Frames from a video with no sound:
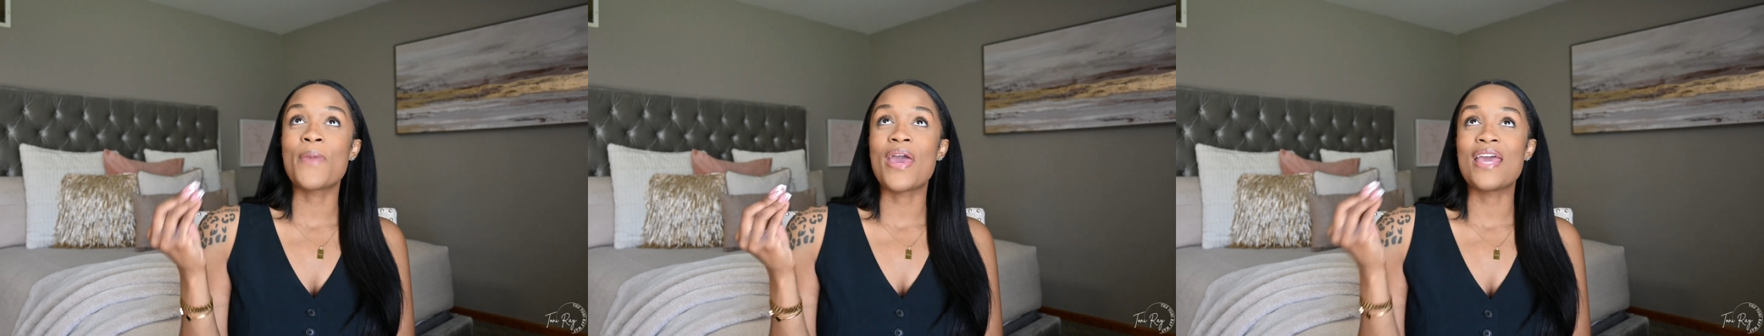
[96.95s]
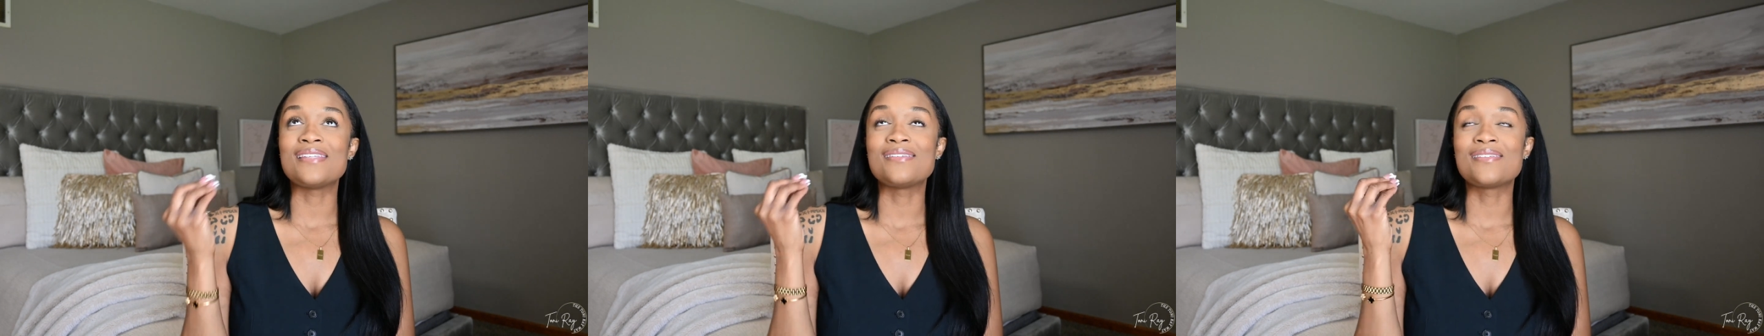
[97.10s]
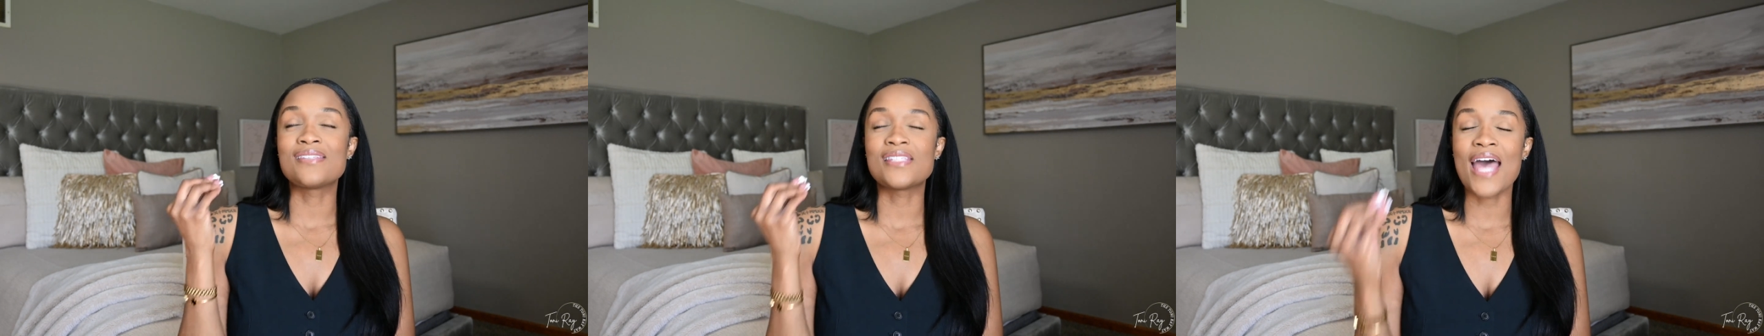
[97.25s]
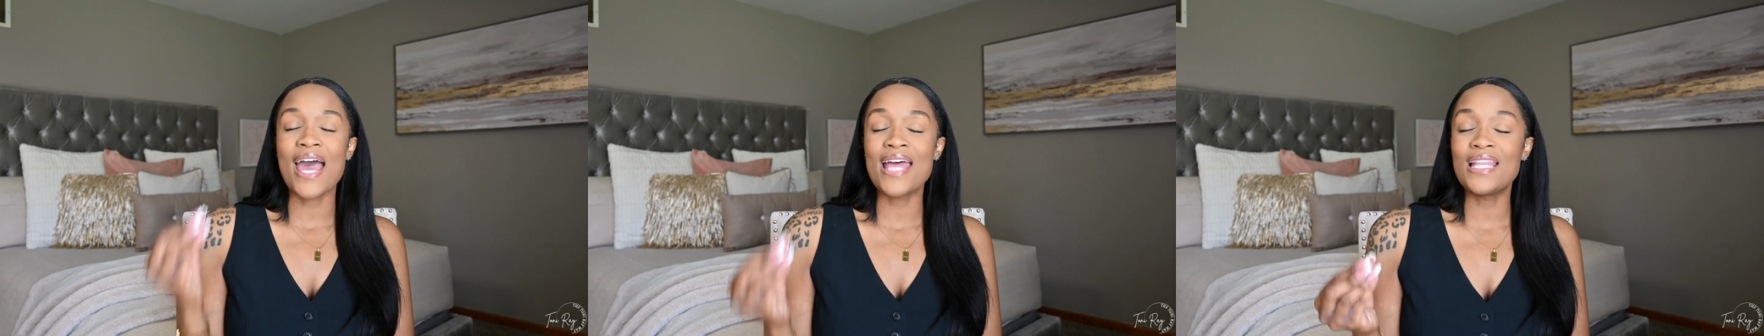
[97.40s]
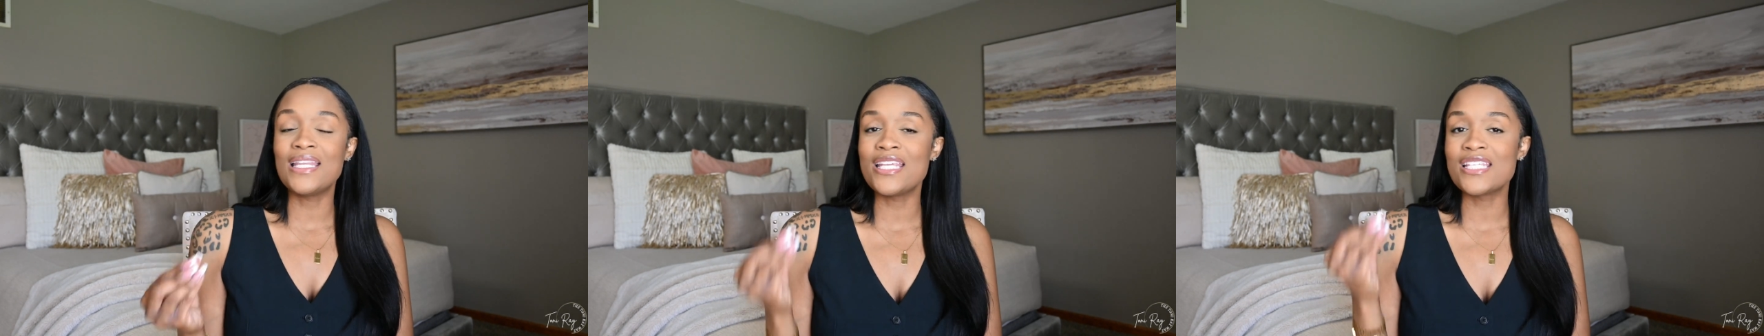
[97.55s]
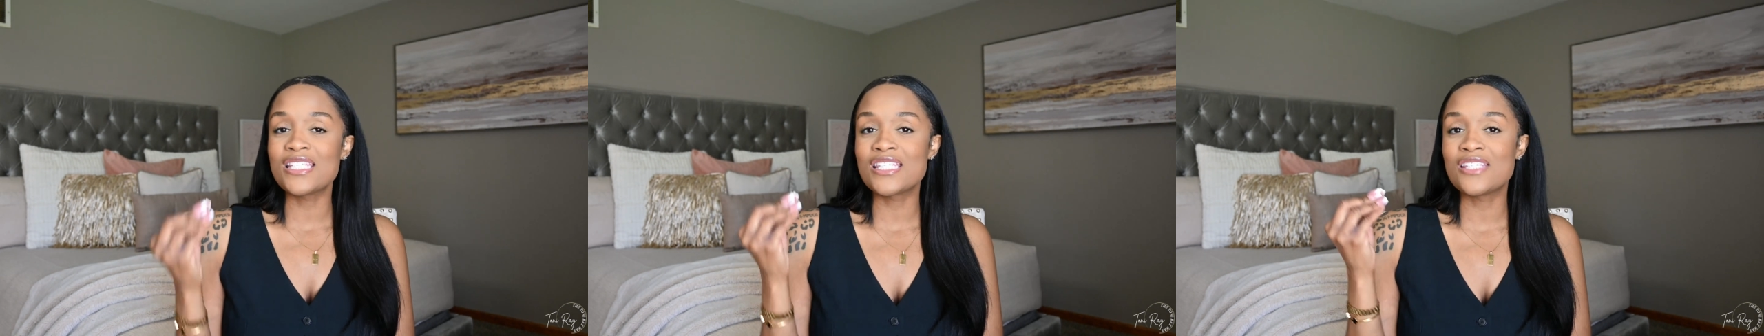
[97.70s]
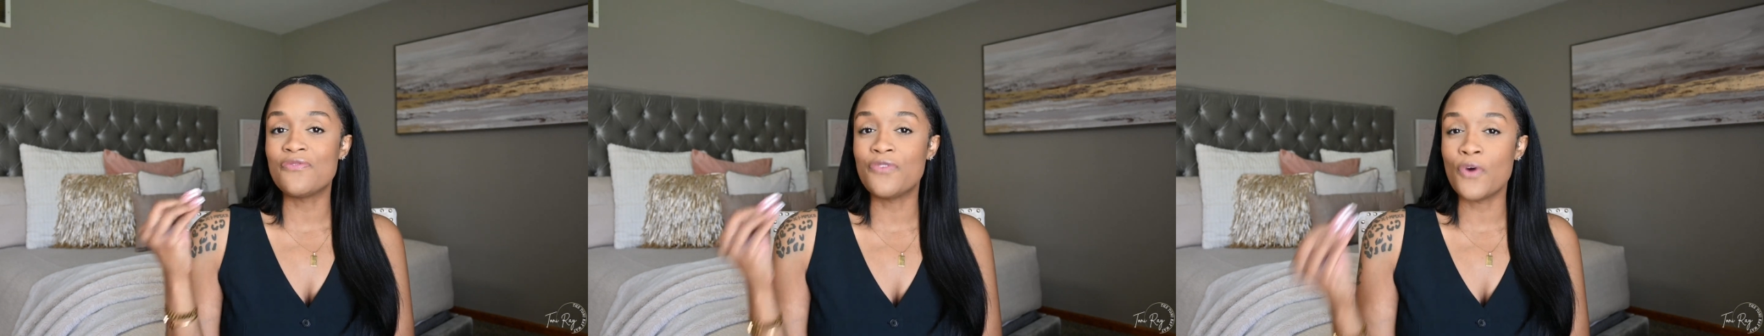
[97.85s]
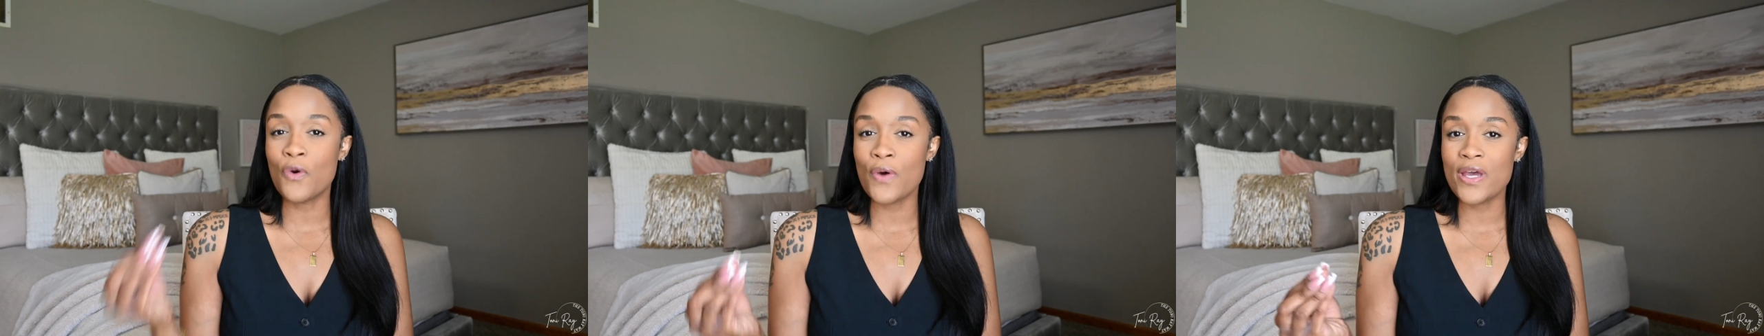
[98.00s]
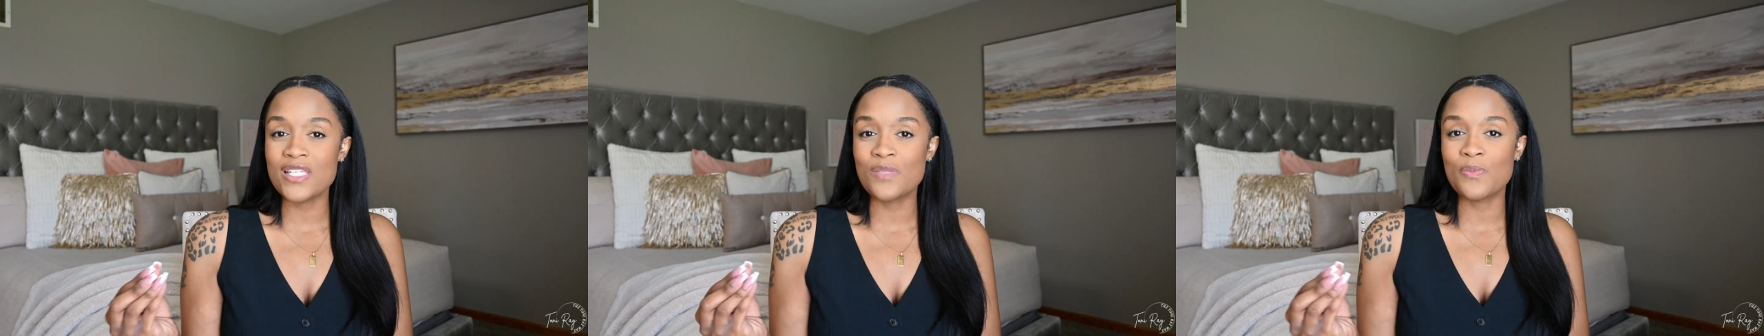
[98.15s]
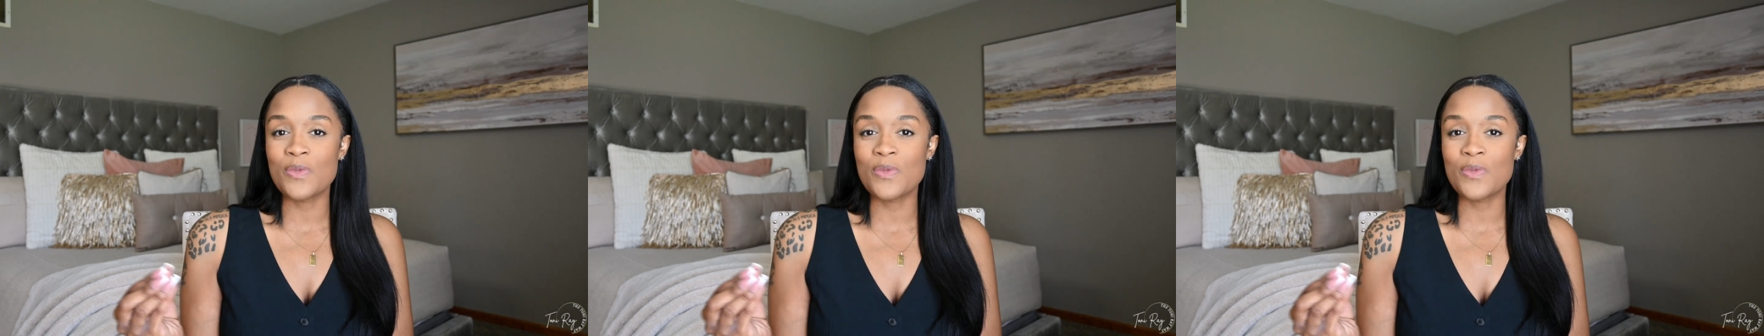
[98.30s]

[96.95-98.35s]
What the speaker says: a silenced voice